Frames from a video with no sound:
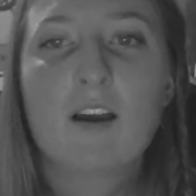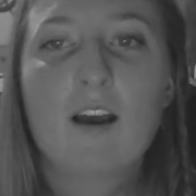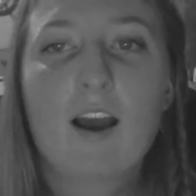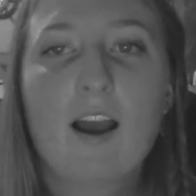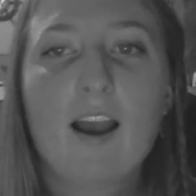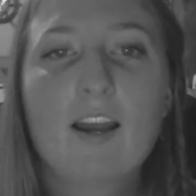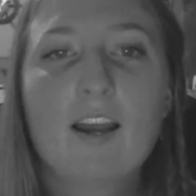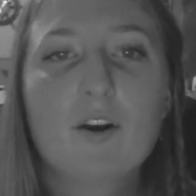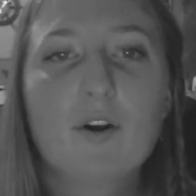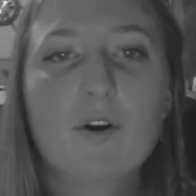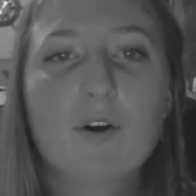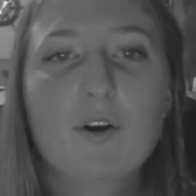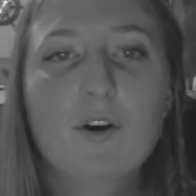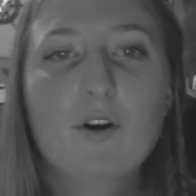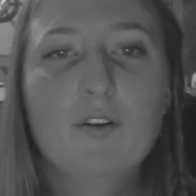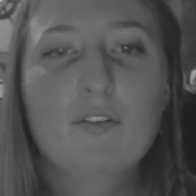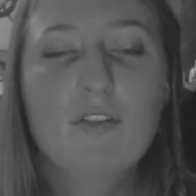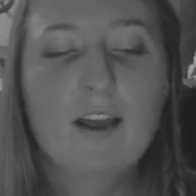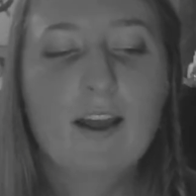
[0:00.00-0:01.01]
I had
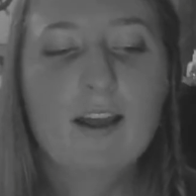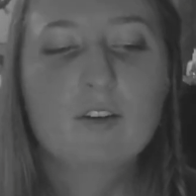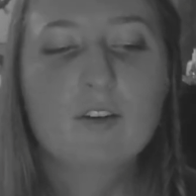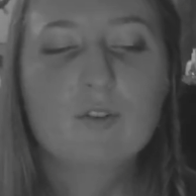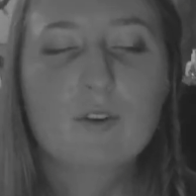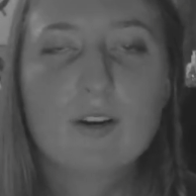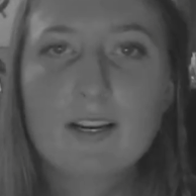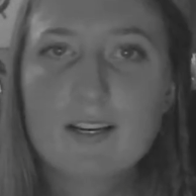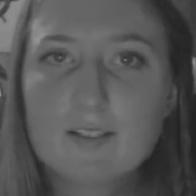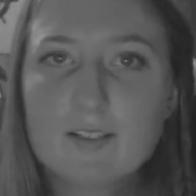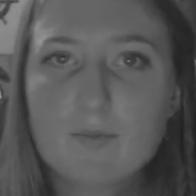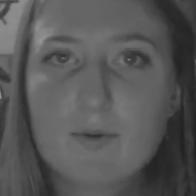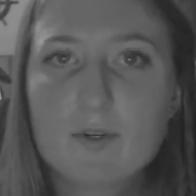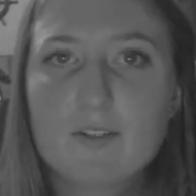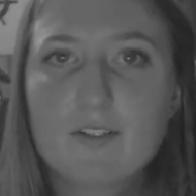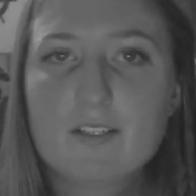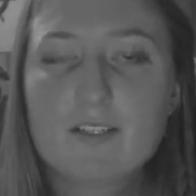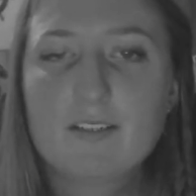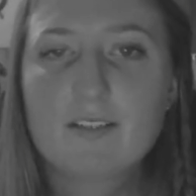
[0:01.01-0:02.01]
heard that tragus
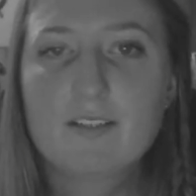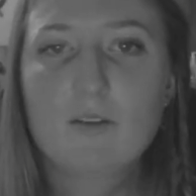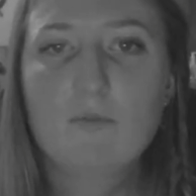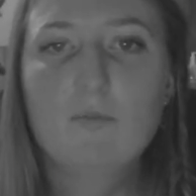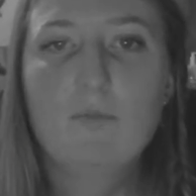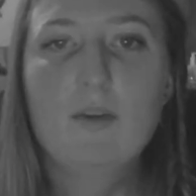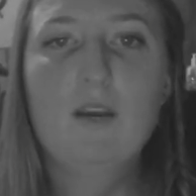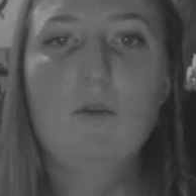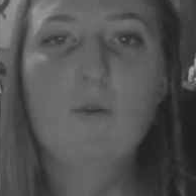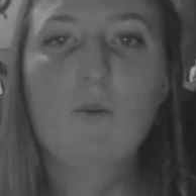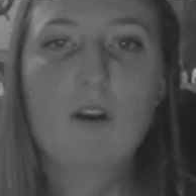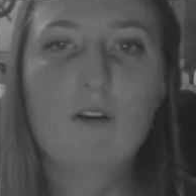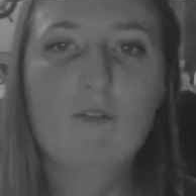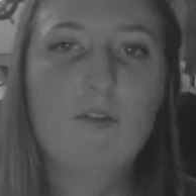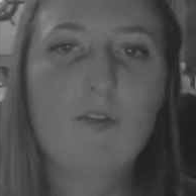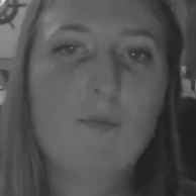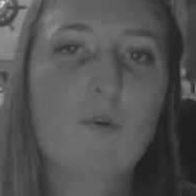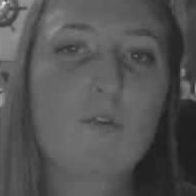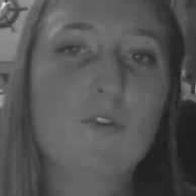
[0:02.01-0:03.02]
piercings can be one of
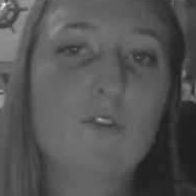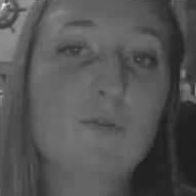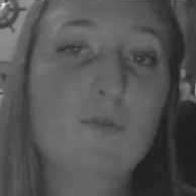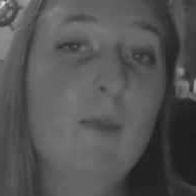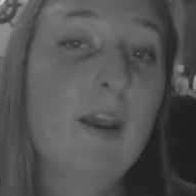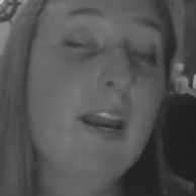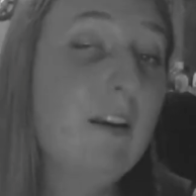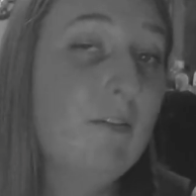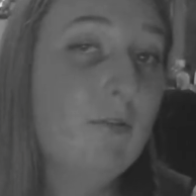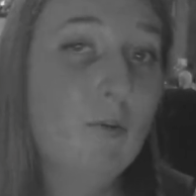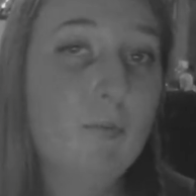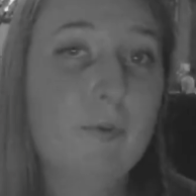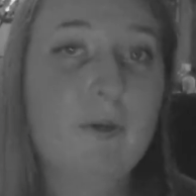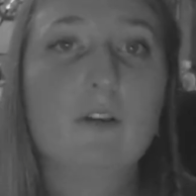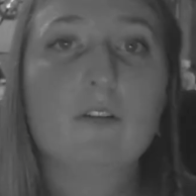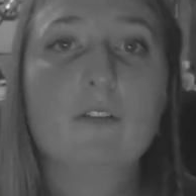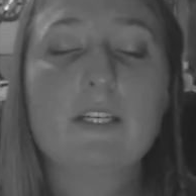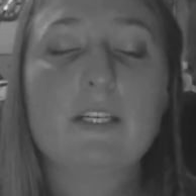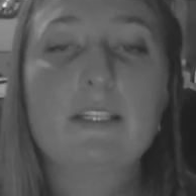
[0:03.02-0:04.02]
the most painful
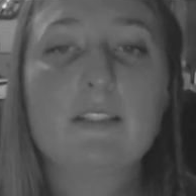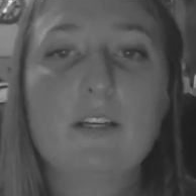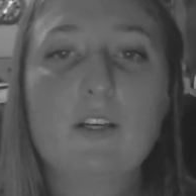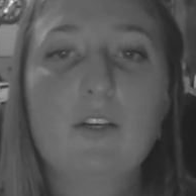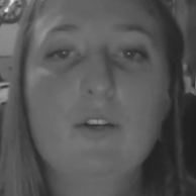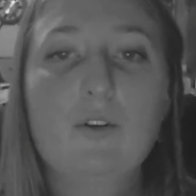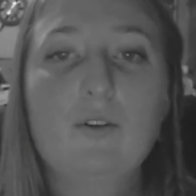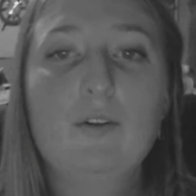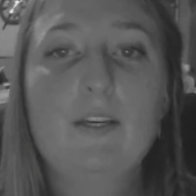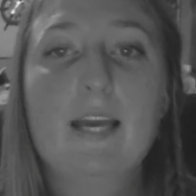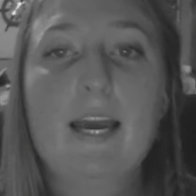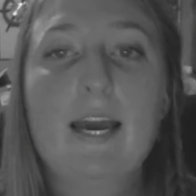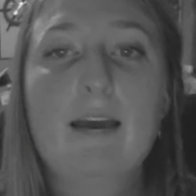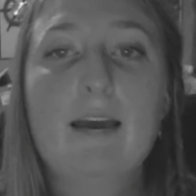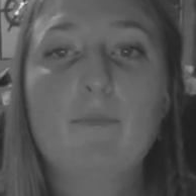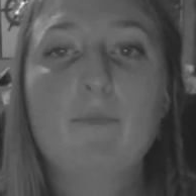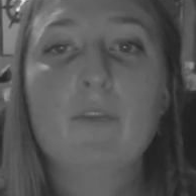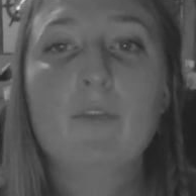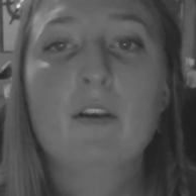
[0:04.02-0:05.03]
piercings that you can get,